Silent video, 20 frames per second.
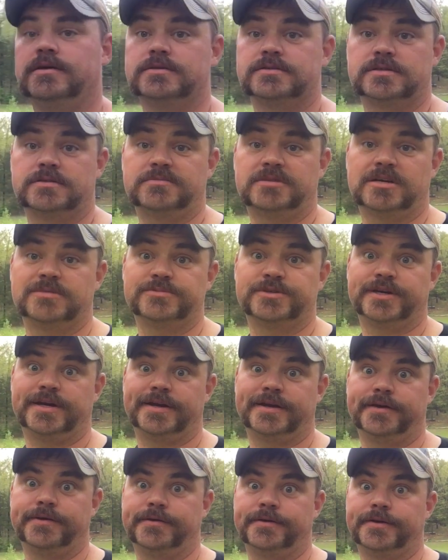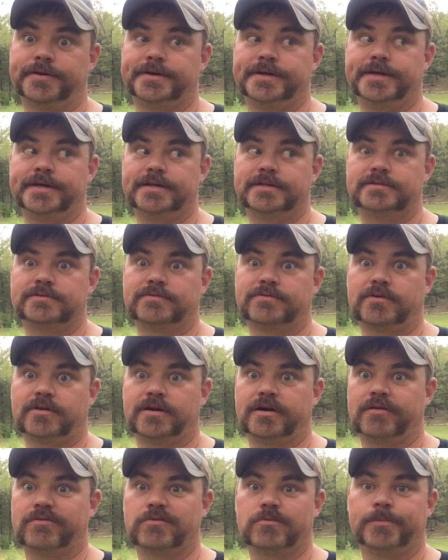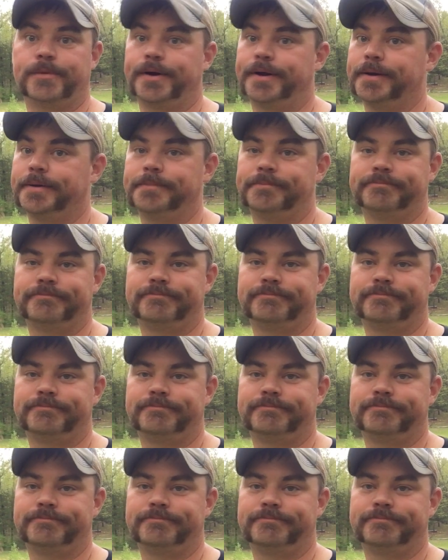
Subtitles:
Sometimes you got to get on your kids in front of everybody.